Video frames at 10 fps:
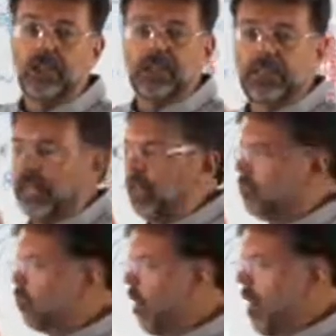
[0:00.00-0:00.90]
just
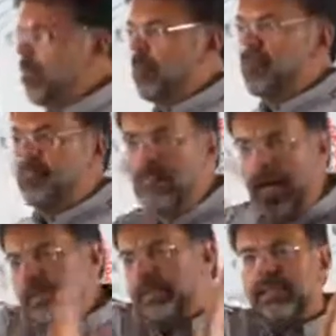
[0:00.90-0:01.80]
sends one
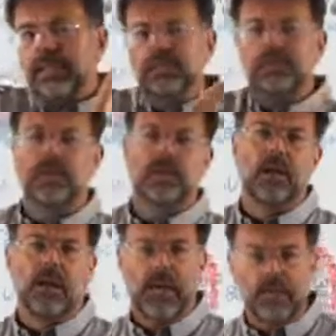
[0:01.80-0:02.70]
massive
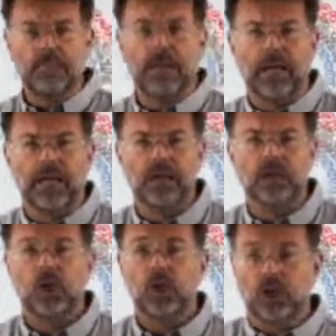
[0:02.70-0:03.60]

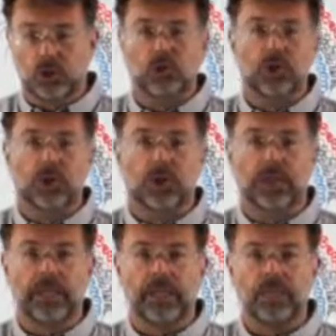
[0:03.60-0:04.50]
impulse through the
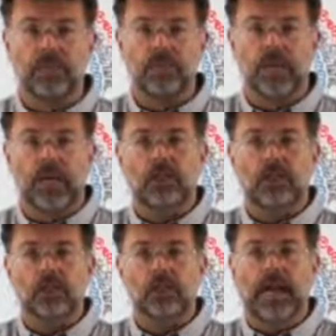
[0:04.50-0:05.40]
body, and
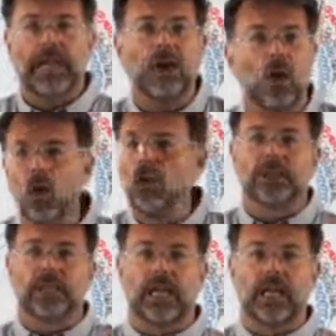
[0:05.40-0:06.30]
through that
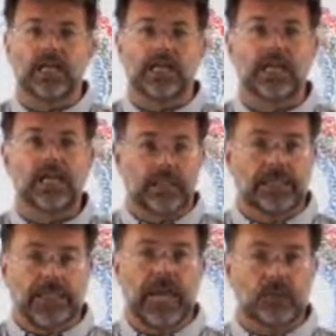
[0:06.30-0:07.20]
all cells
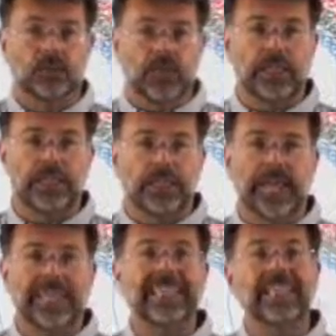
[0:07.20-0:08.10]
start to
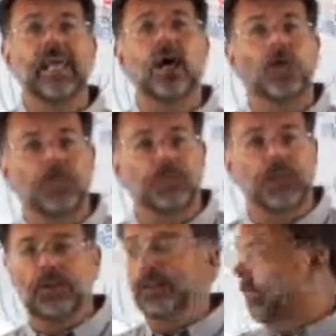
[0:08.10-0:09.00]
resonate in their own
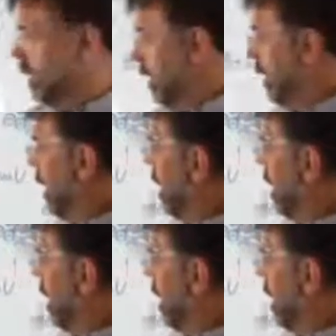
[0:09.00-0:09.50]
frequency